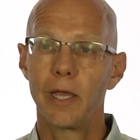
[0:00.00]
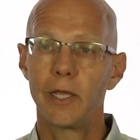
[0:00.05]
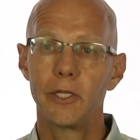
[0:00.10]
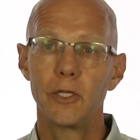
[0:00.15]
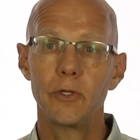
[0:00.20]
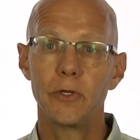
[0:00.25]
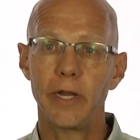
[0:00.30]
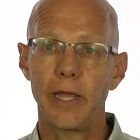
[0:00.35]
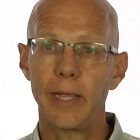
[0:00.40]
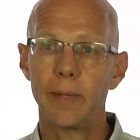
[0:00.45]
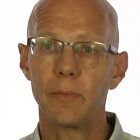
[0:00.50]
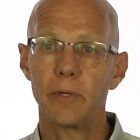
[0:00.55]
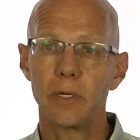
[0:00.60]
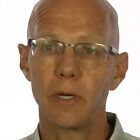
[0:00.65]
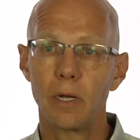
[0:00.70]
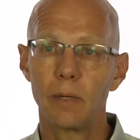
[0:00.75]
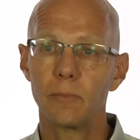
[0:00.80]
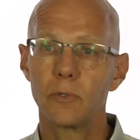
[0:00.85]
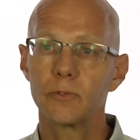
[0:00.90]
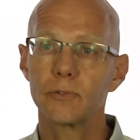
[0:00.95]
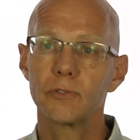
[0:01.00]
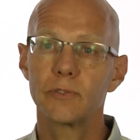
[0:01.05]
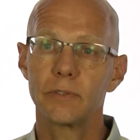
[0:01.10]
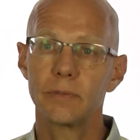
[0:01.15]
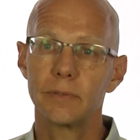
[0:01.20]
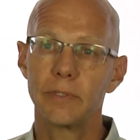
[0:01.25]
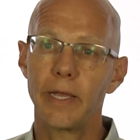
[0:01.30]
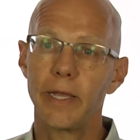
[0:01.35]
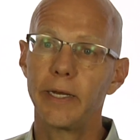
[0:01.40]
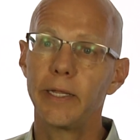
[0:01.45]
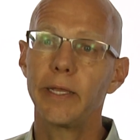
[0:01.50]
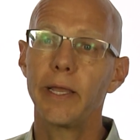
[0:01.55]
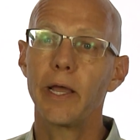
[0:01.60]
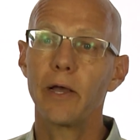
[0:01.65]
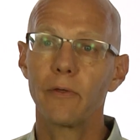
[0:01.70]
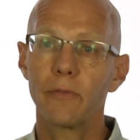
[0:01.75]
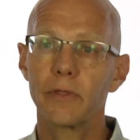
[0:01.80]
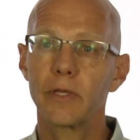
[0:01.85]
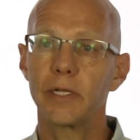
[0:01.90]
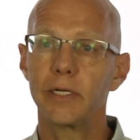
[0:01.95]
you name it, almost any
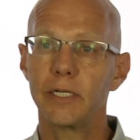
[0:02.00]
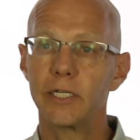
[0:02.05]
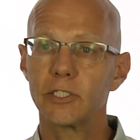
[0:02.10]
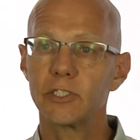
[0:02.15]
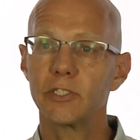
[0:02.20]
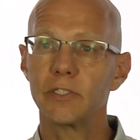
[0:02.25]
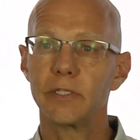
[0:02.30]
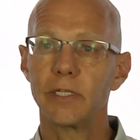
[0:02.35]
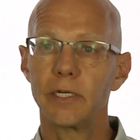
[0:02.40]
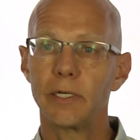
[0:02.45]
health condition